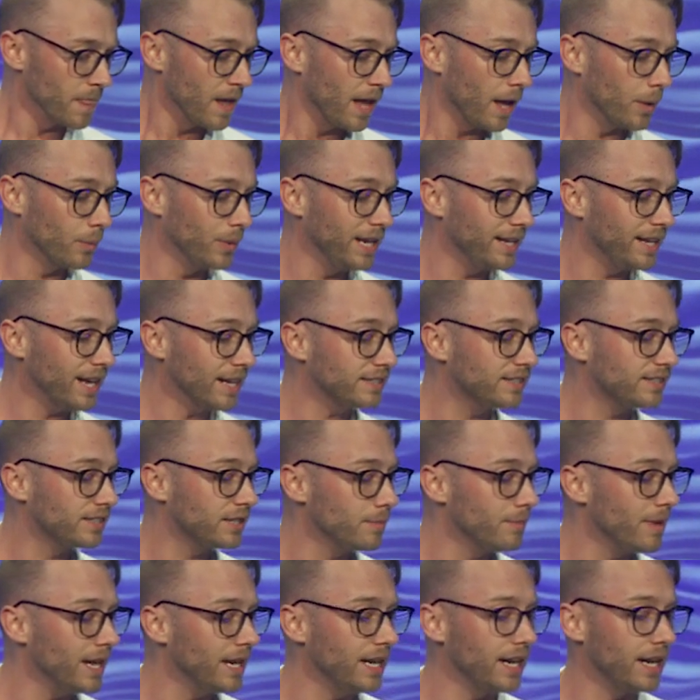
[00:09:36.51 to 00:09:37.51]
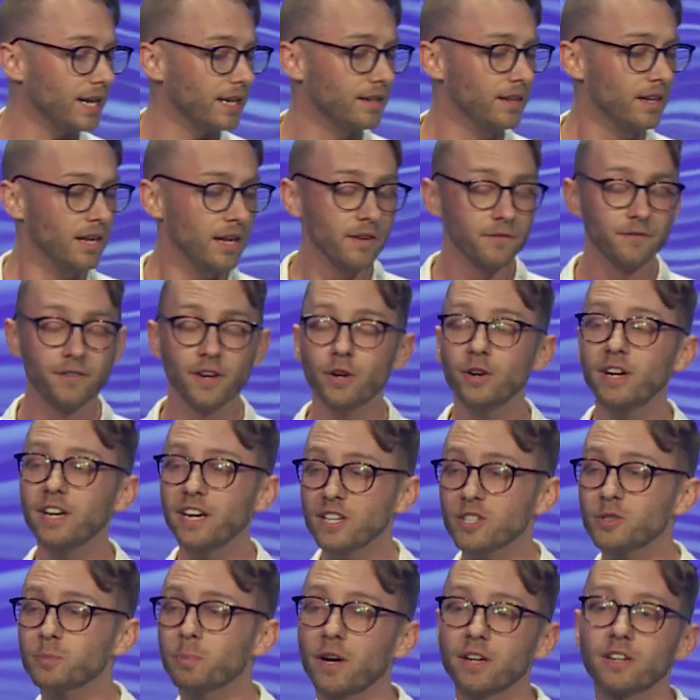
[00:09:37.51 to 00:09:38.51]
And when he gets to Midian, fearing
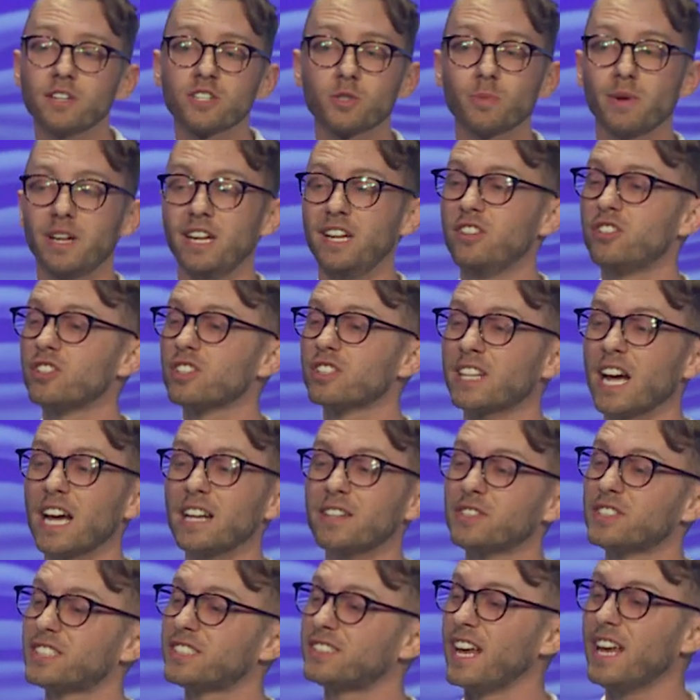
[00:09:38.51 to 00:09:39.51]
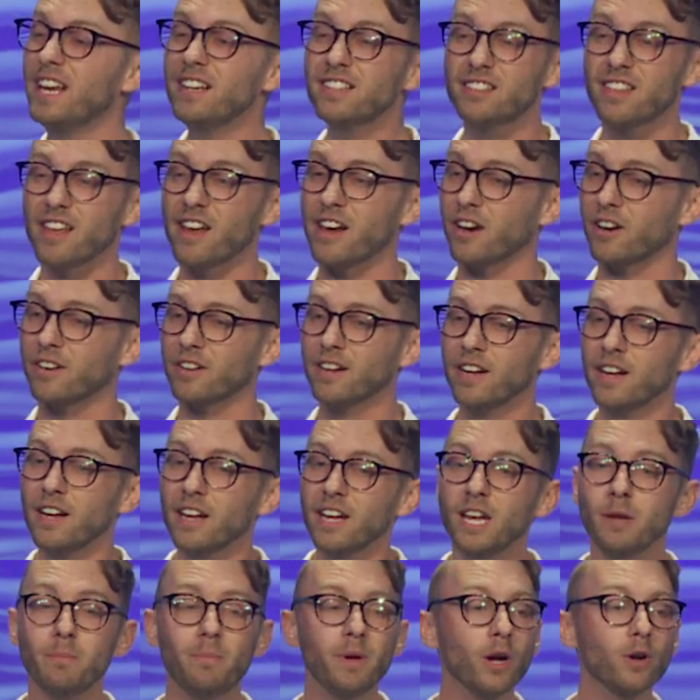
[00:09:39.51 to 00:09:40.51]
his punishment, he just kind of stays there.
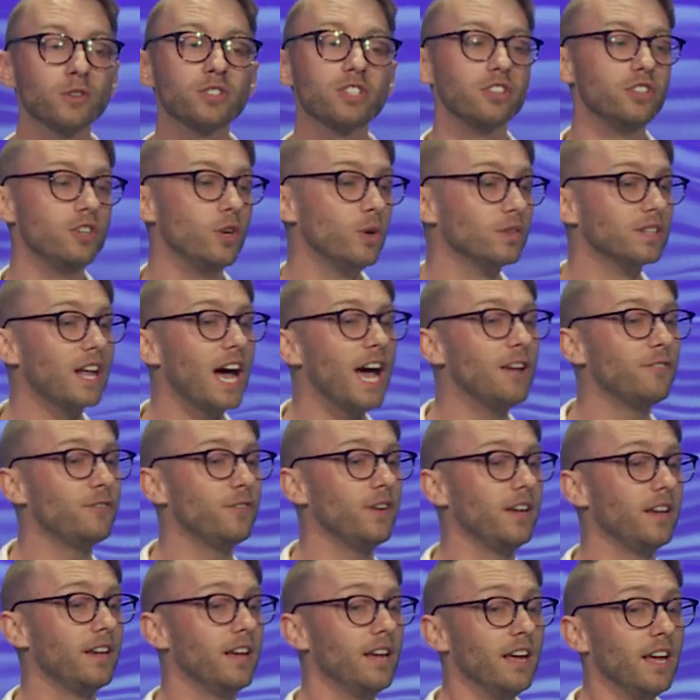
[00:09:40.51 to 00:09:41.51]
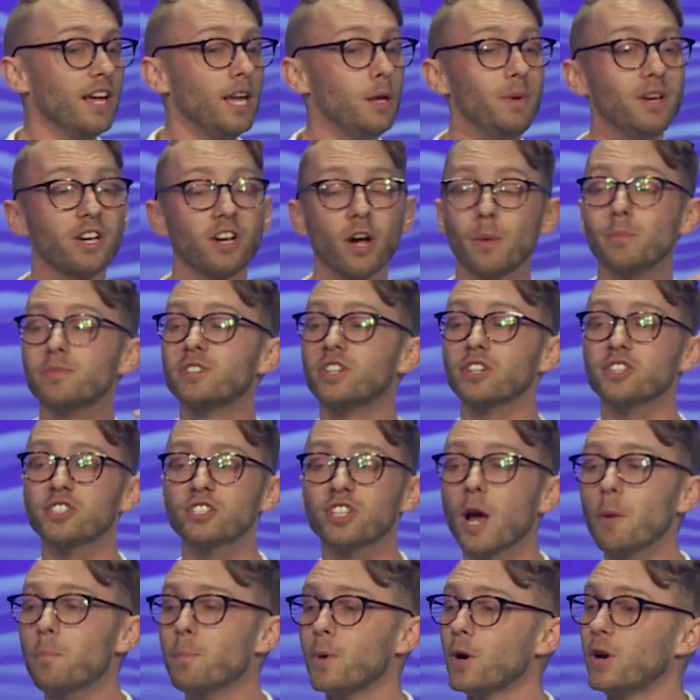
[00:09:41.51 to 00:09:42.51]
He builds a new life. He, he becomes a
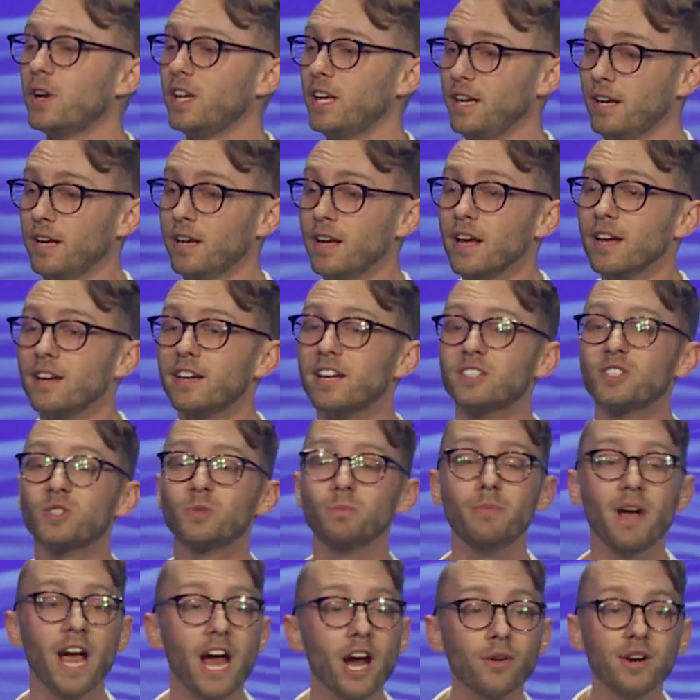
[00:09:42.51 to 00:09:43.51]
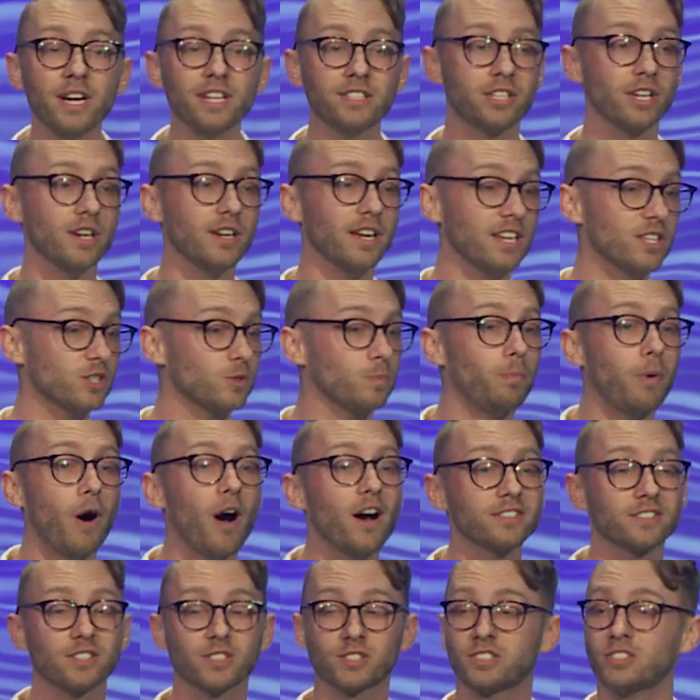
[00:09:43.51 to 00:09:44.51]
shepherd. He gets married to his
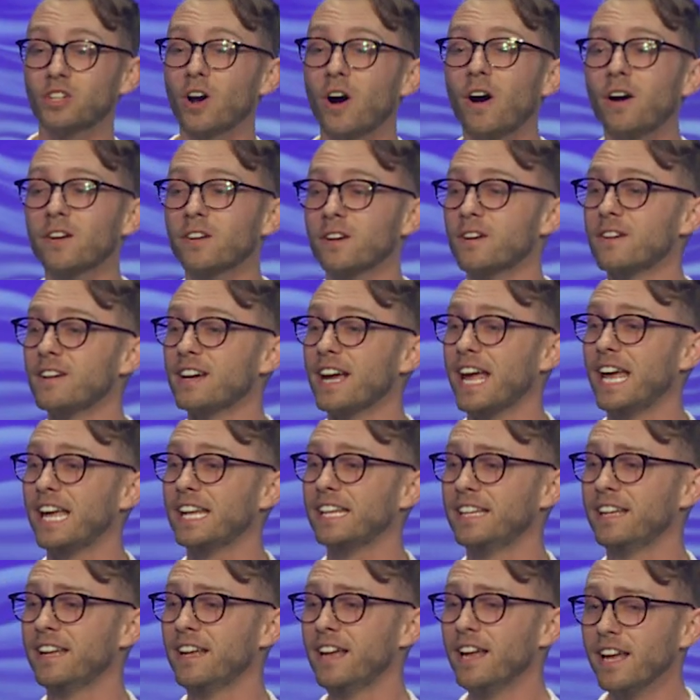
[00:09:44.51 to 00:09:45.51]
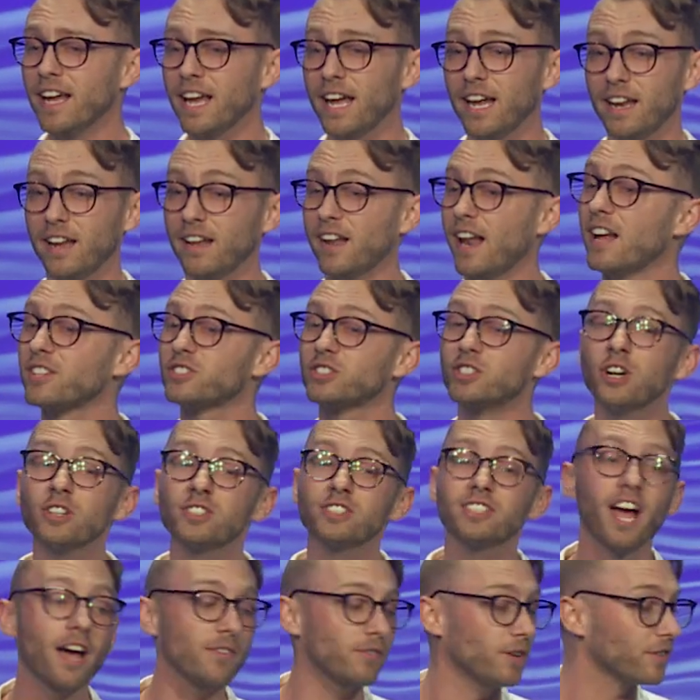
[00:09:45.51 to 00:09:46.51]
boss's daughter and, and,
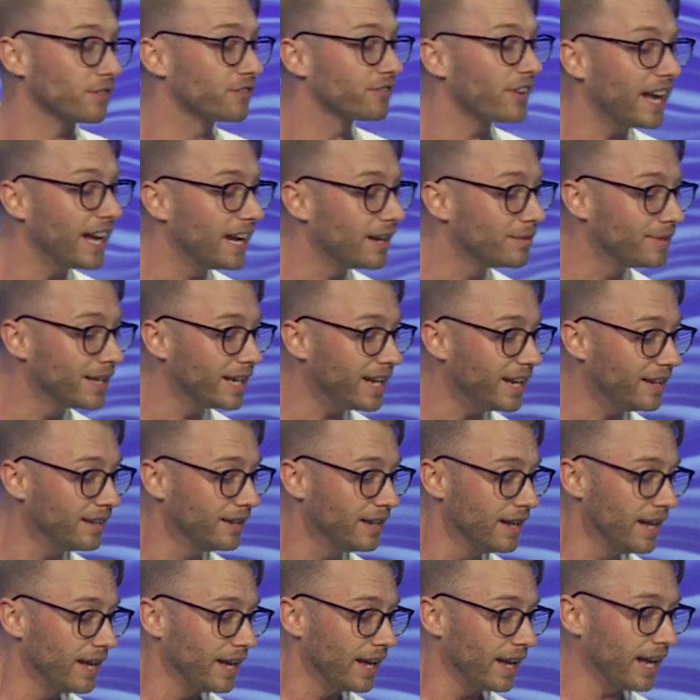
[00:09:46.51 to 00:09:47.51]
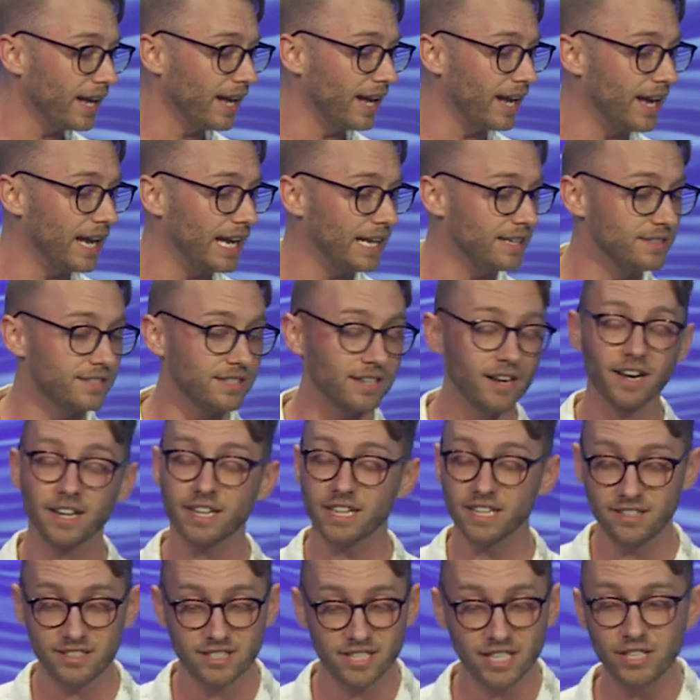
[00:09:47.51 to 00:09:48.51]
starts to have a family and uh,
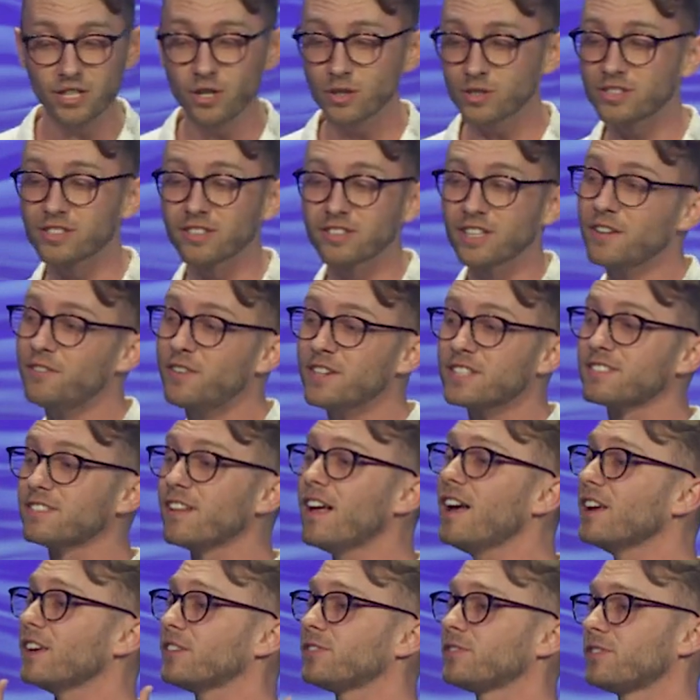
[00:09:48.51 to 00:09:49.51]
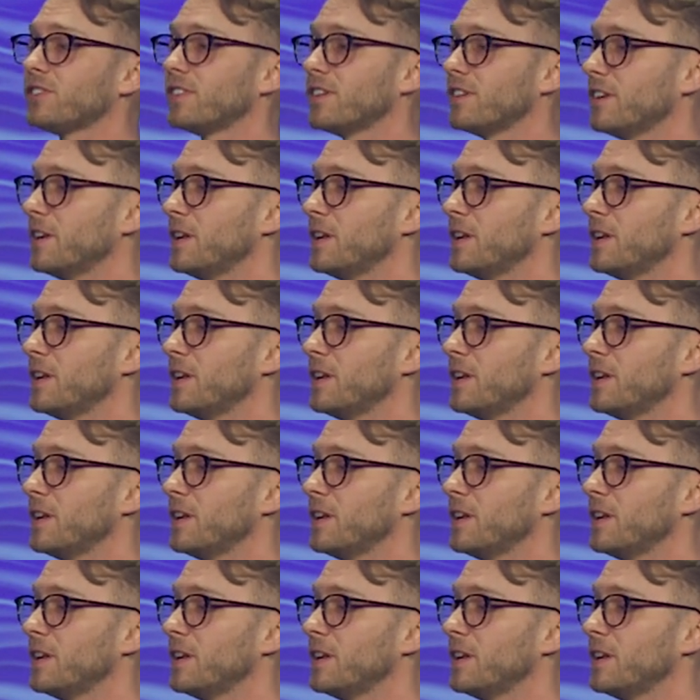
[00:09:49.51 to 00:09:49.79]
continues to live his life.